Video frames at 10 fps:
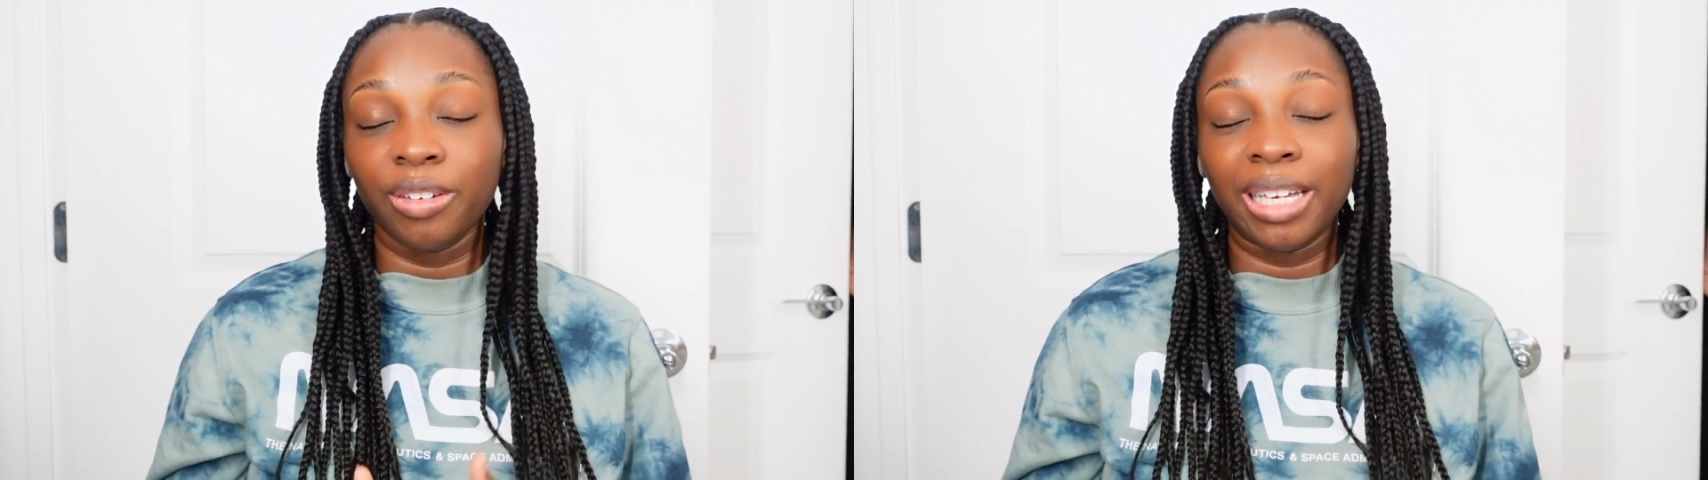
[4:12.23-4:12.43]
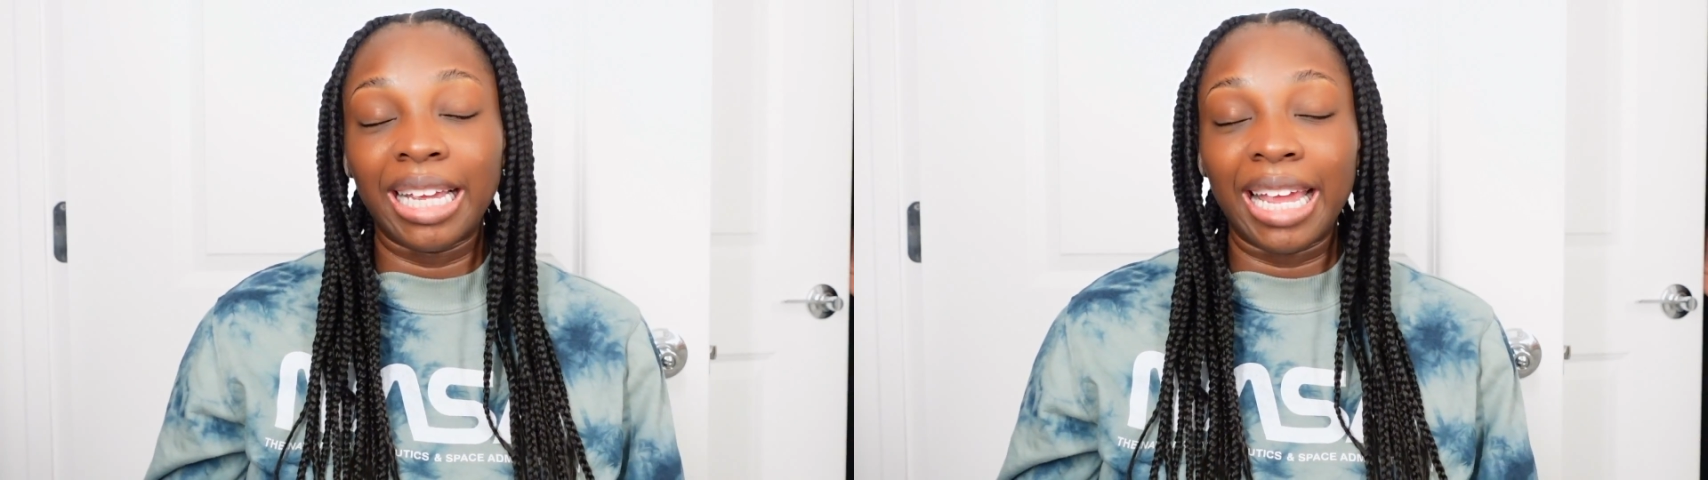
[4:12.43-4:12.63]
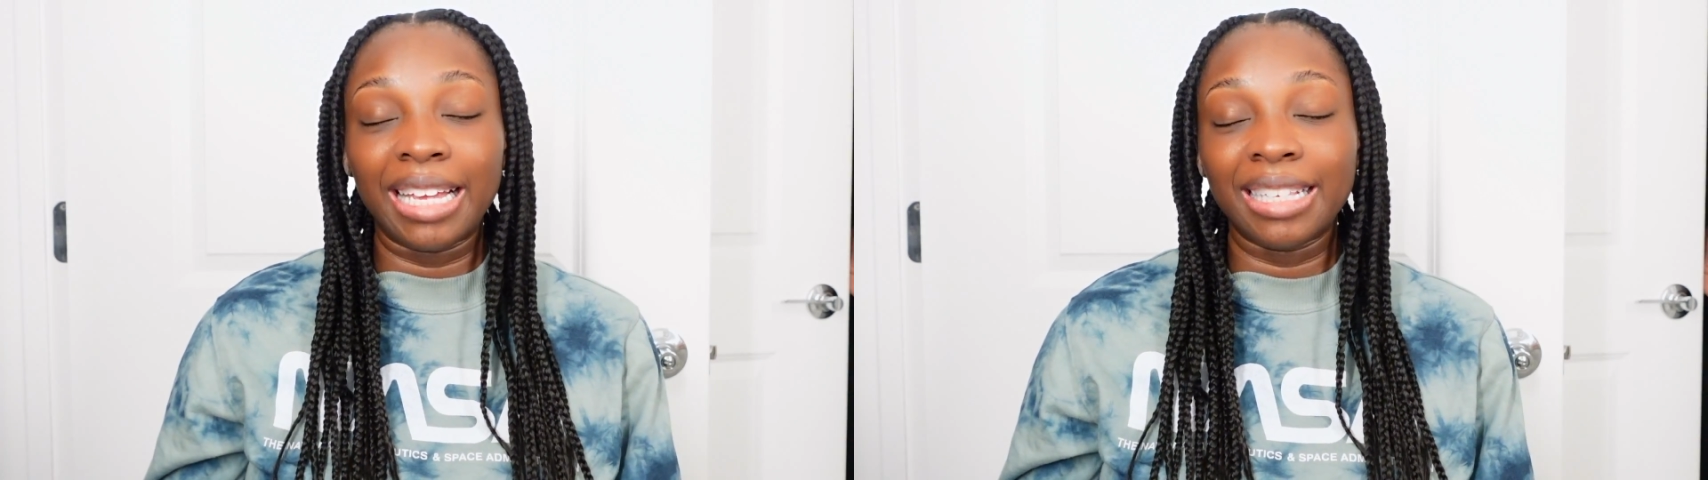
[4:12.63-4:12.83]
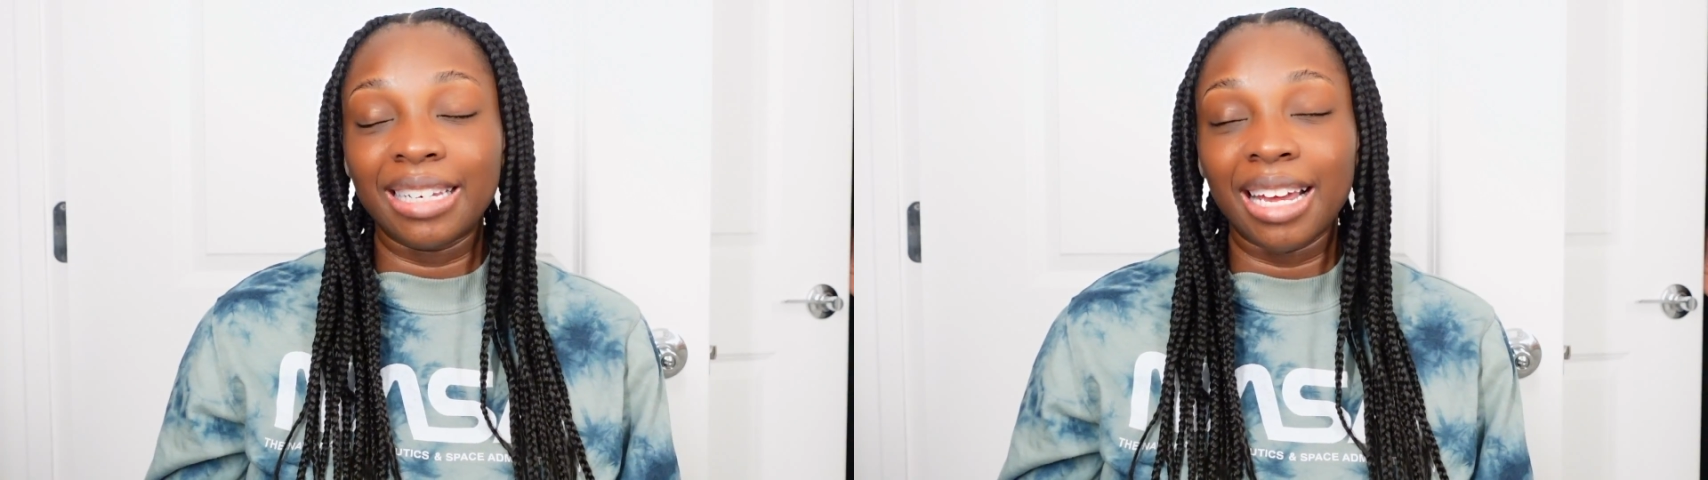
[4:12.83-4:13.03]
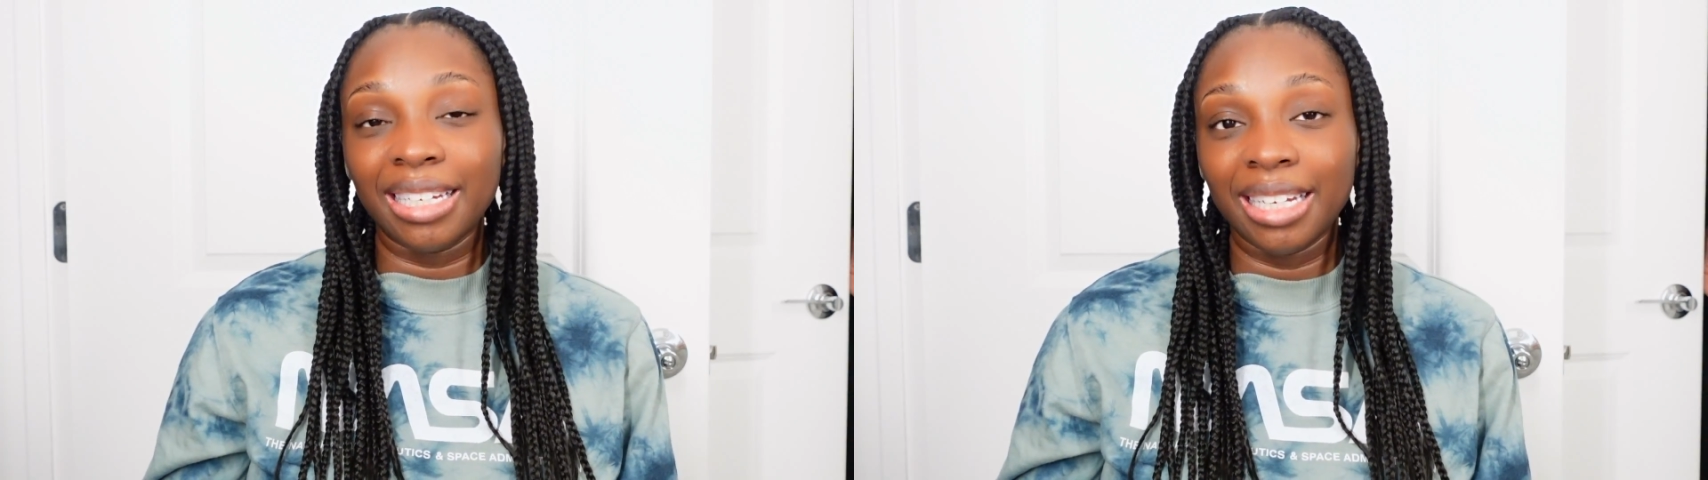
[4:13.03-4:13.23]
can get is
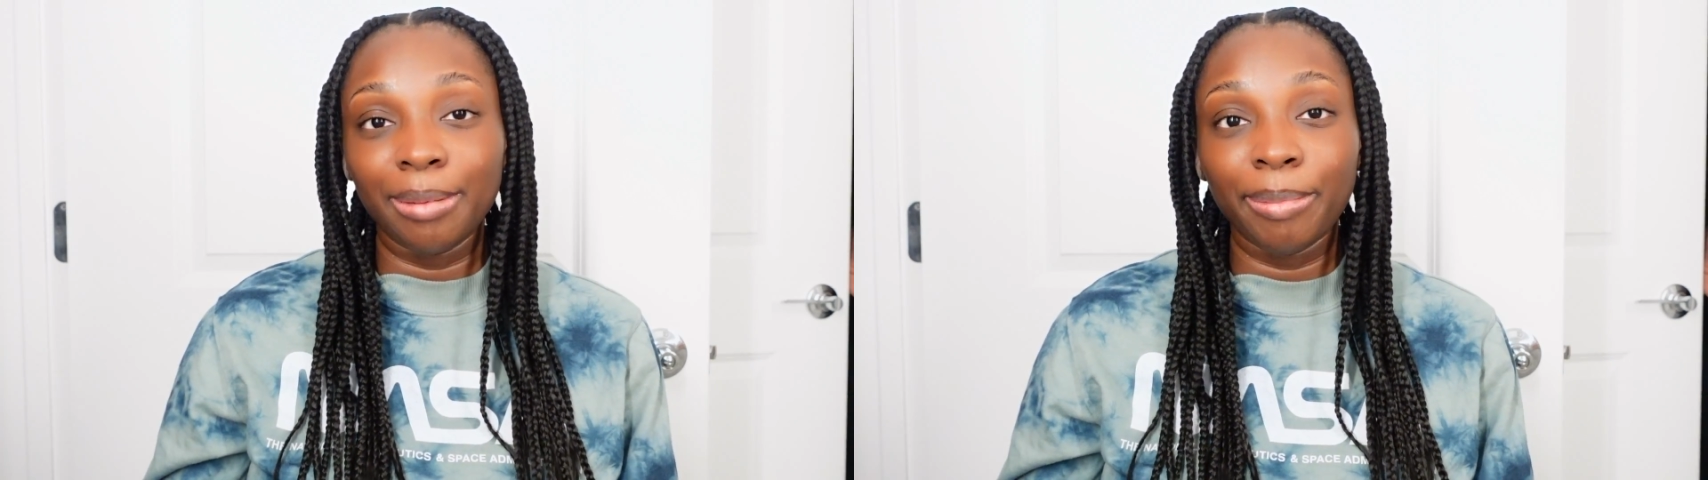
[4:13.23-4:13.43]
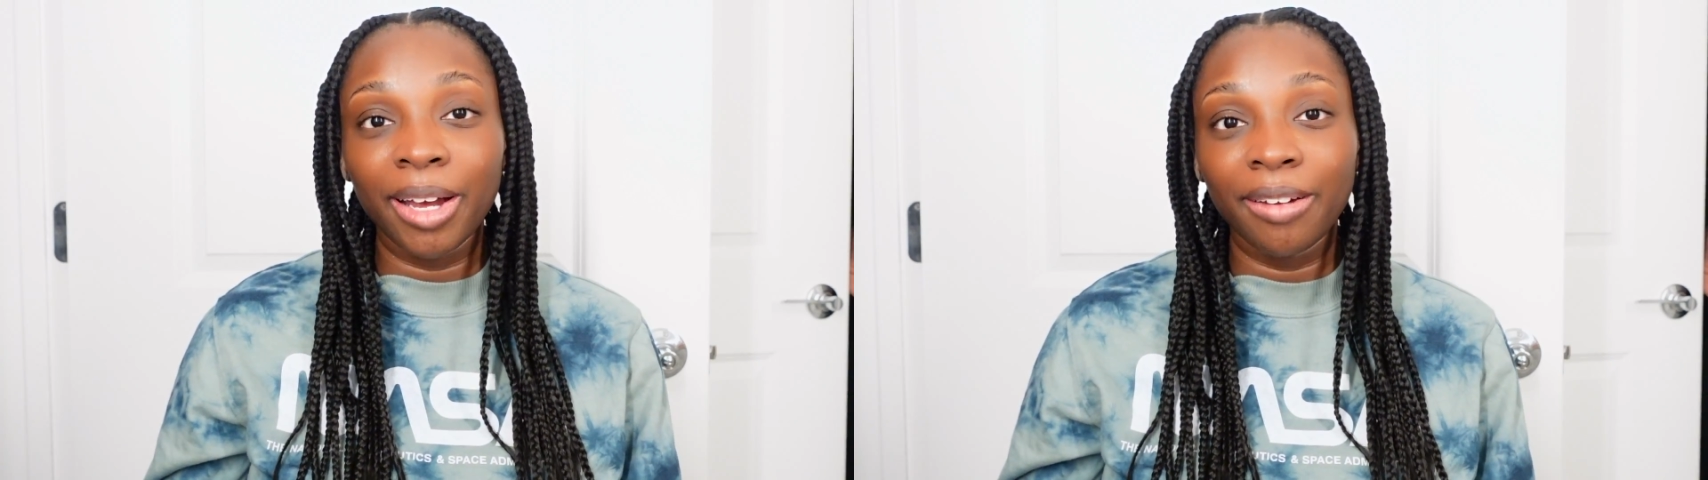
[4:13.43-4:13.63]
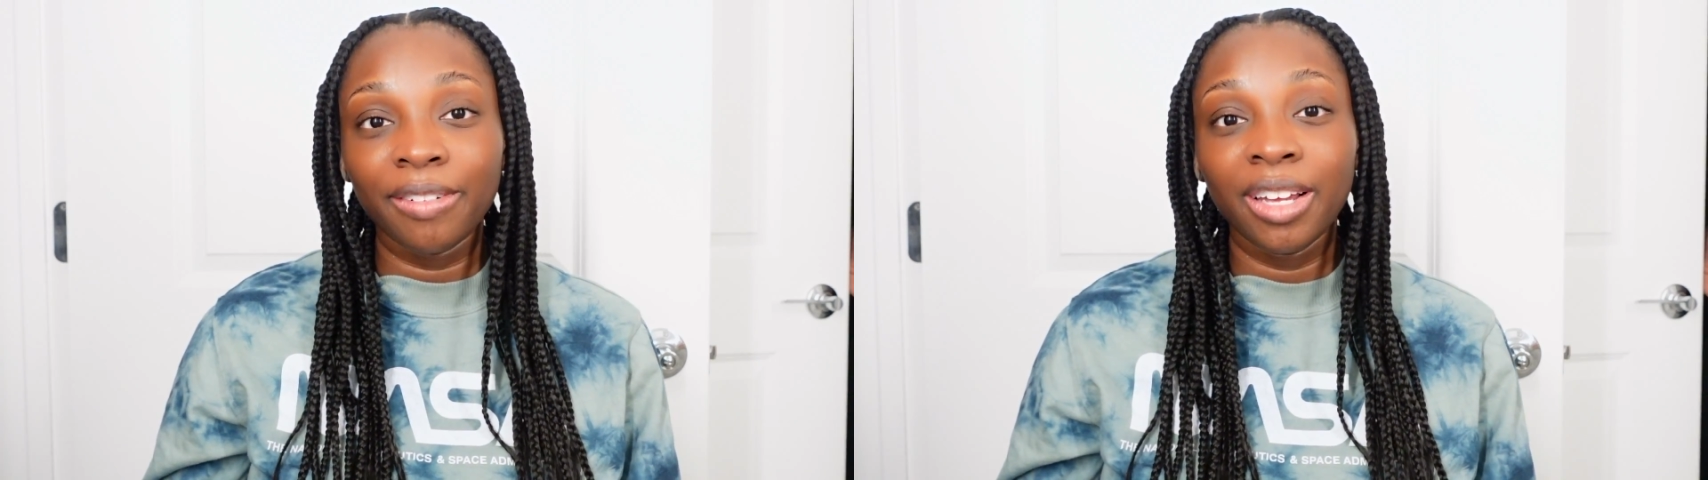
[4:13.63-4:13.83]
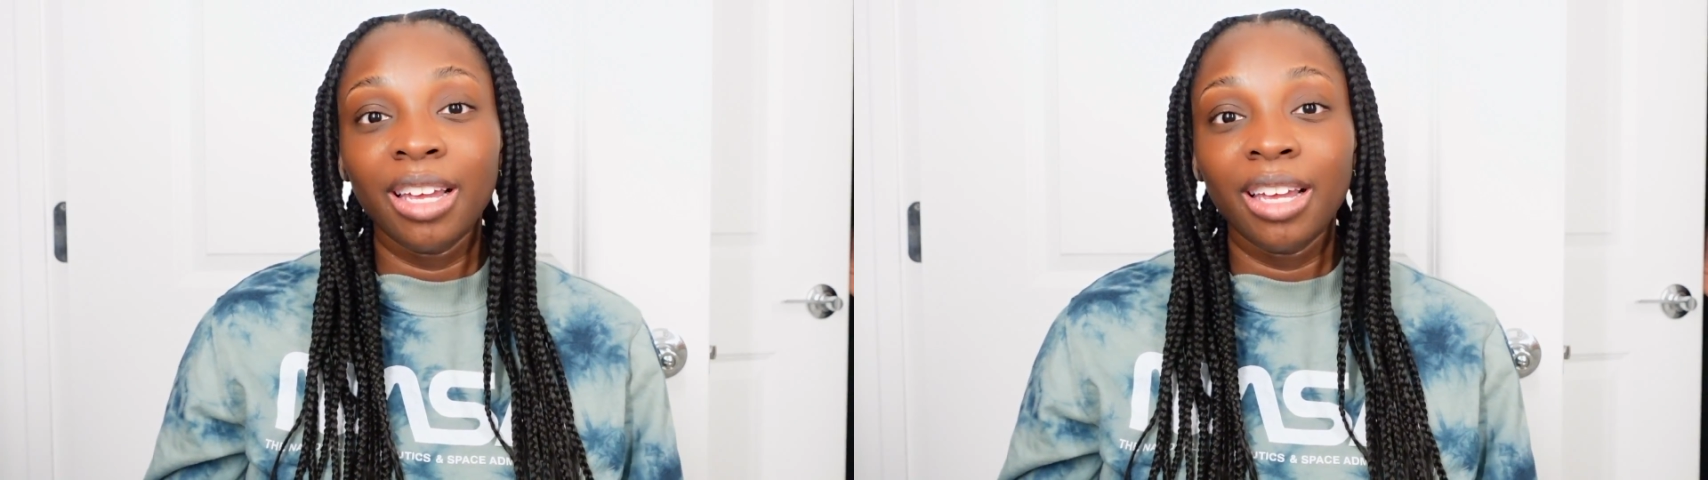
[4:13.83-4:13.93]
90 and above.